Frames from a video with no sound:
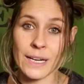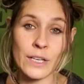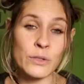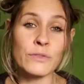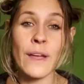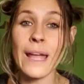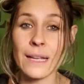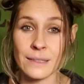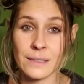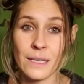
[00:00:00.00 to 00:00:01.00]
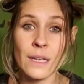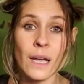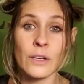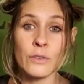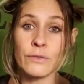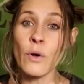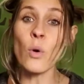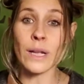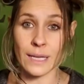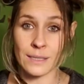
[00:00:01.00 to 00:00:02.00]
a new phase, a new
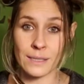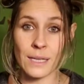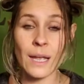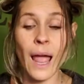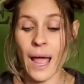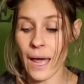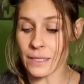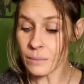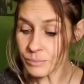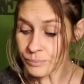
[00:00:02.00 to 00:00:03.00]
focus. And